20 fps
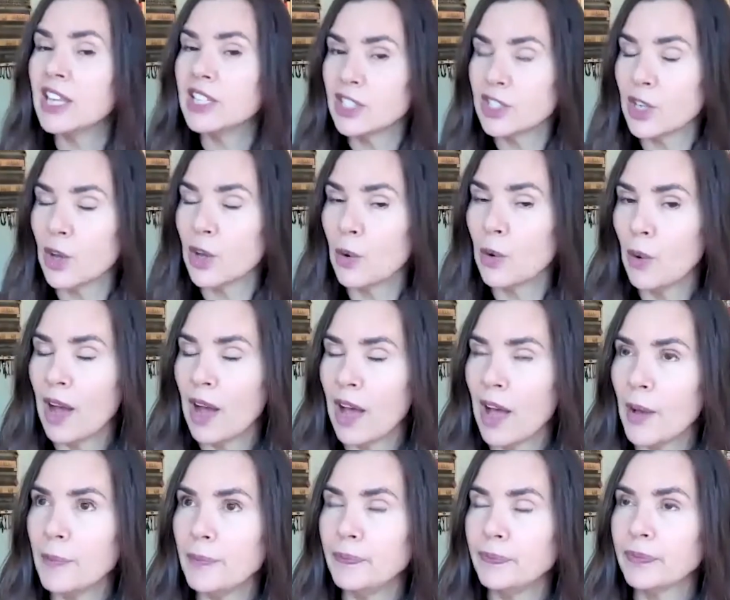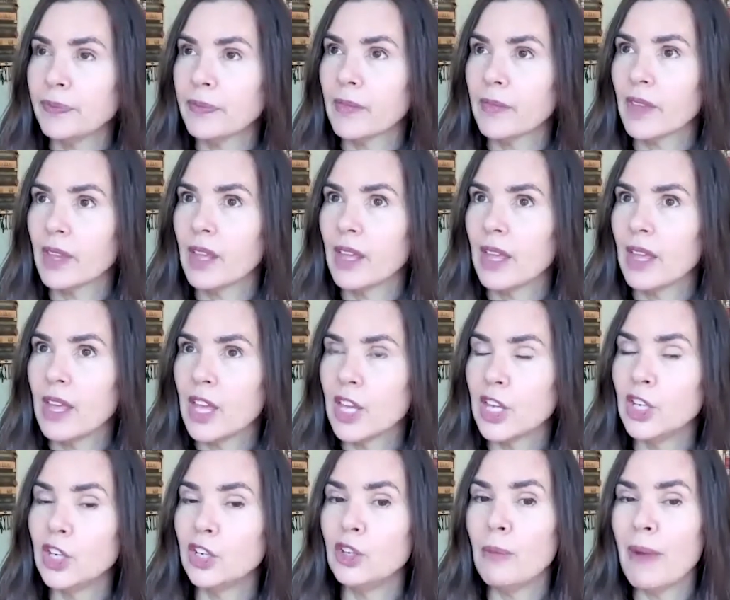So,
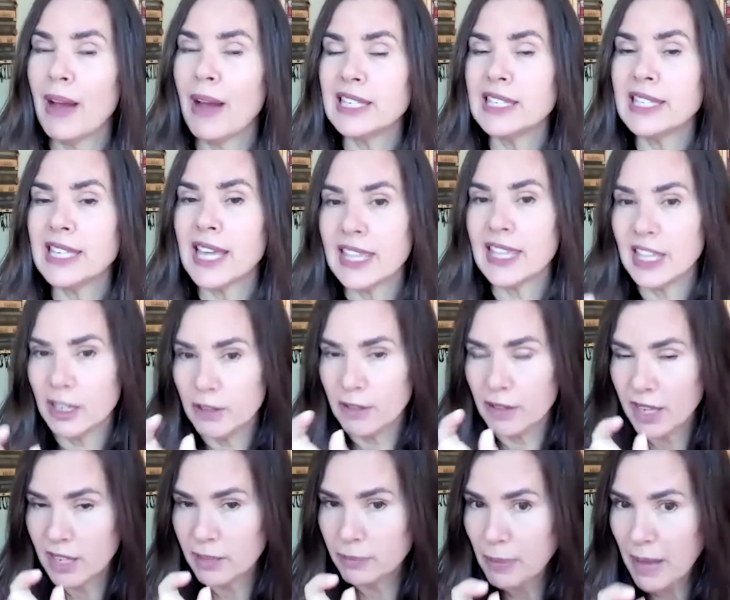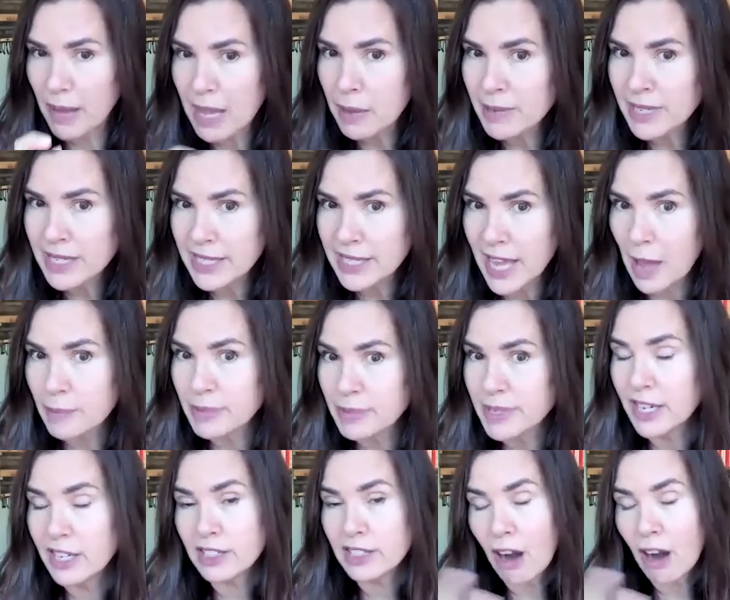you might say that in baby steps,
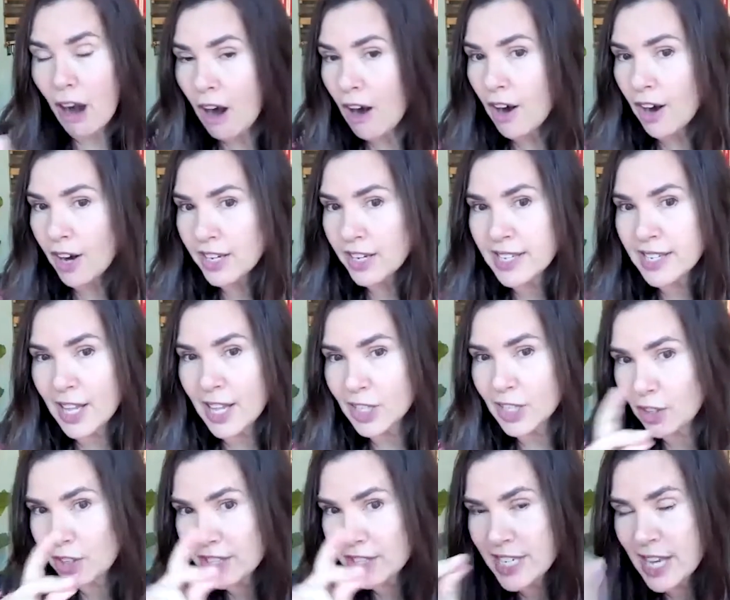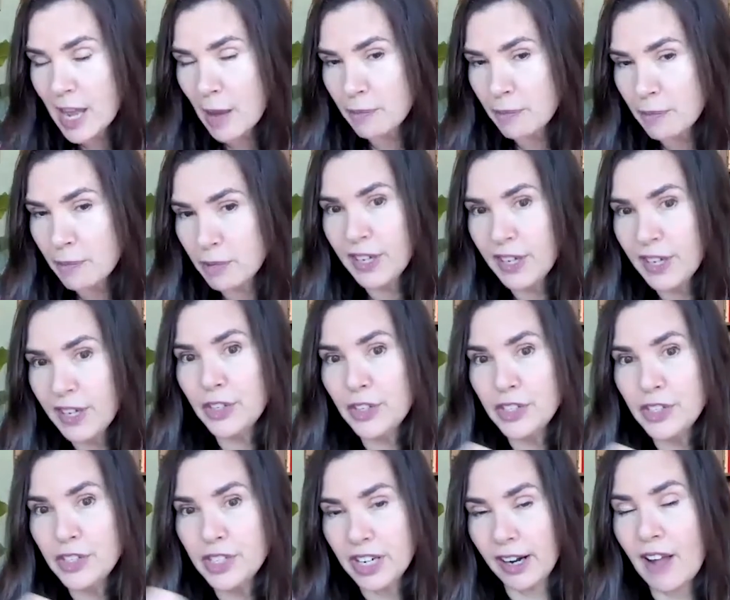and it's hard, it's not like you can snap your
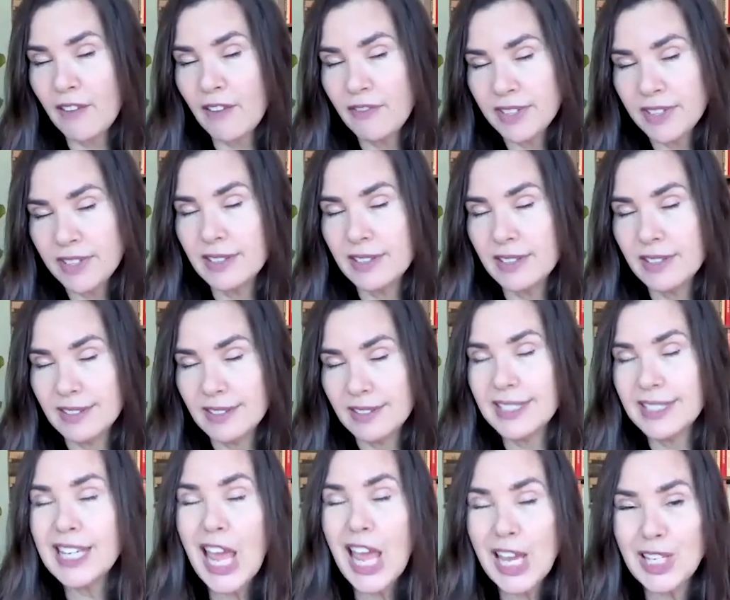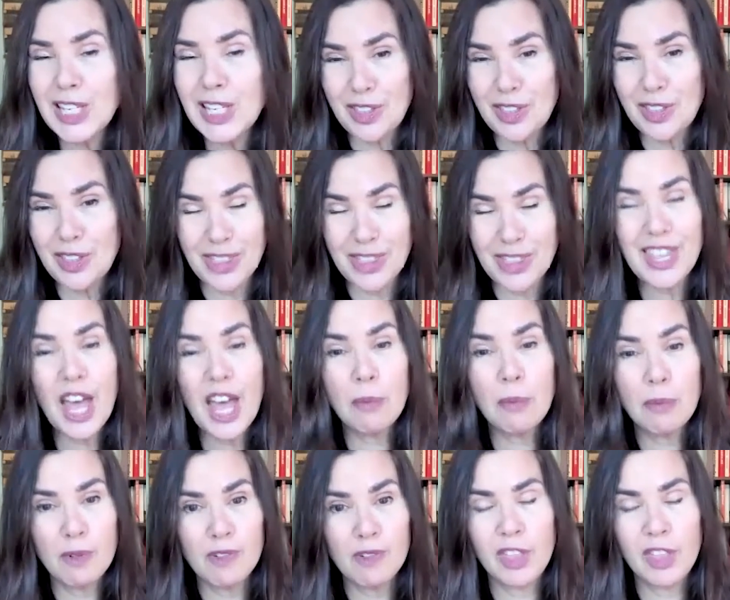fingers, and it often takes the
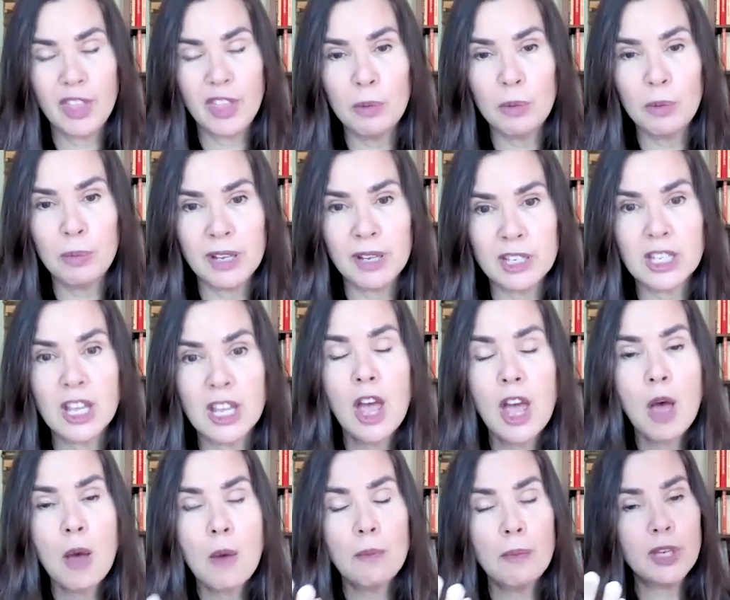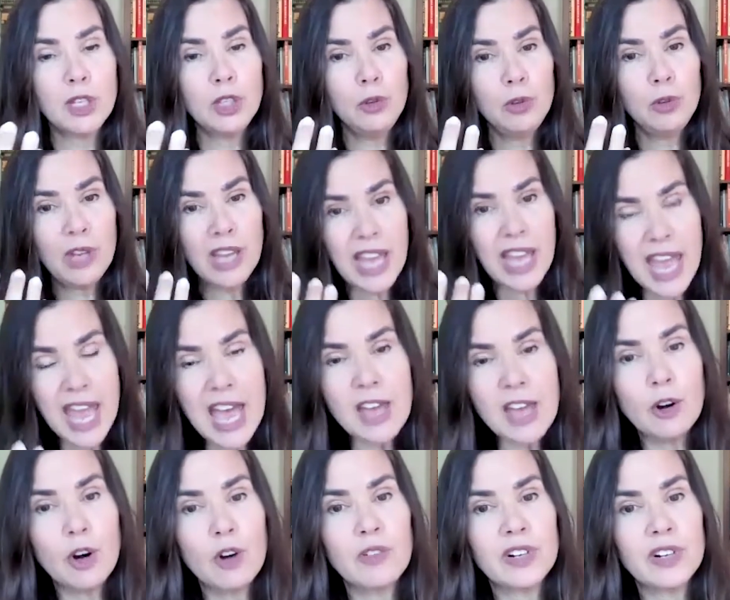help of a therapist, but you
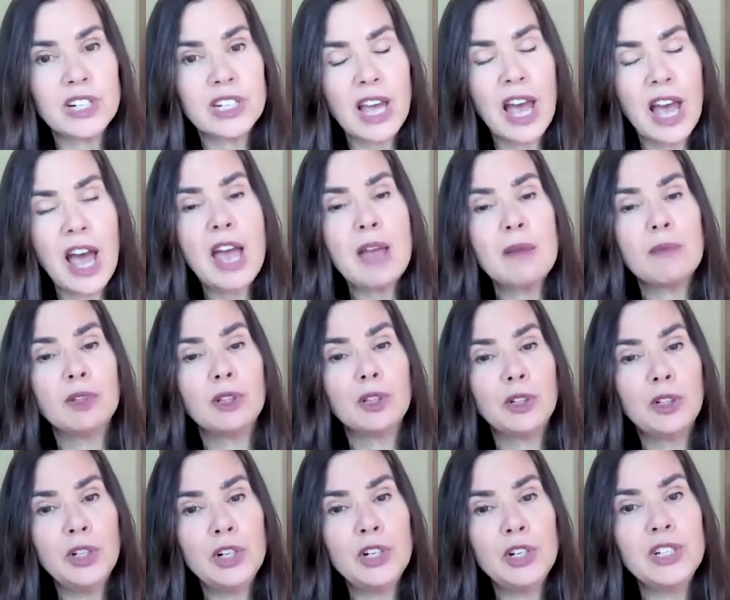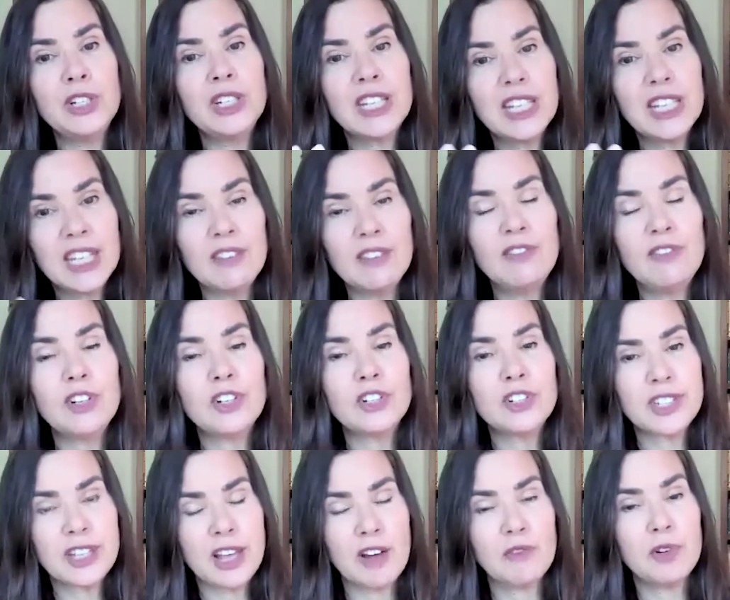can over time learn to give
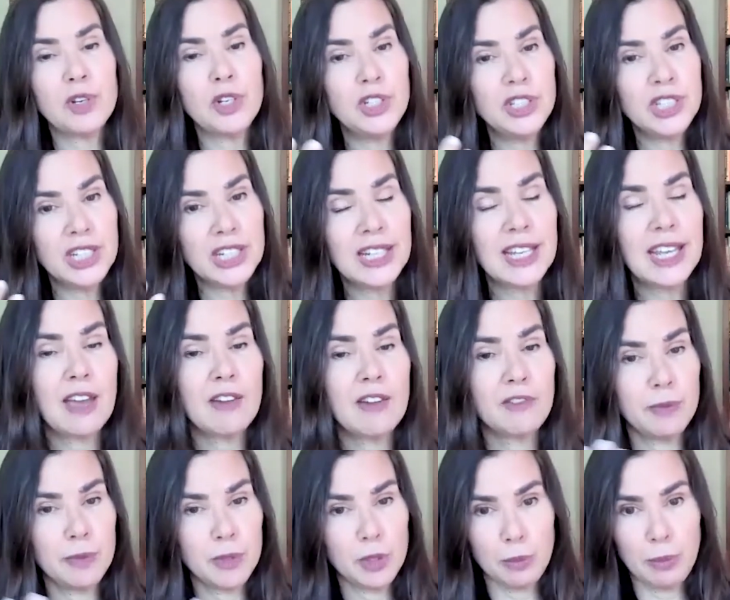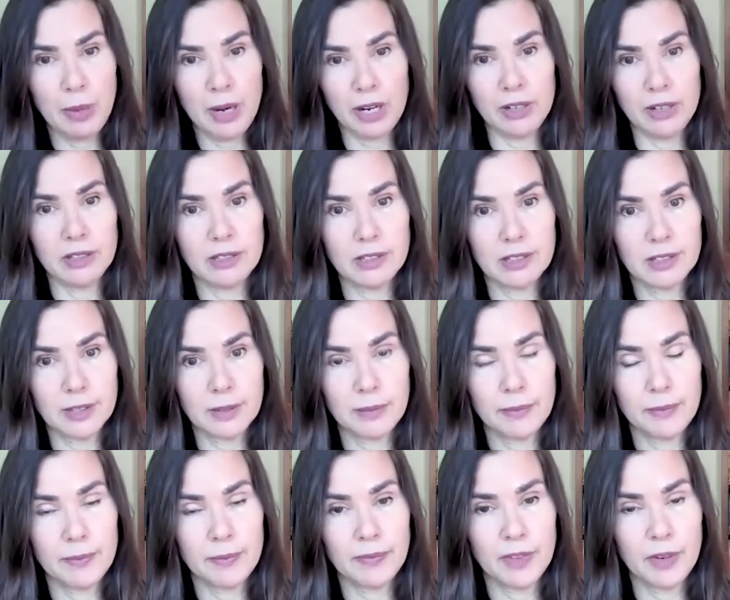yourself what you didn't get from your parents,
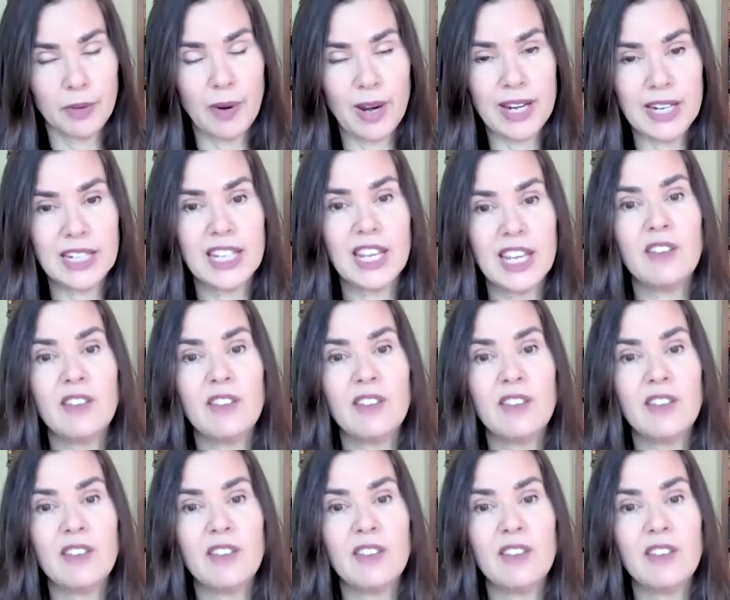right? Yeah.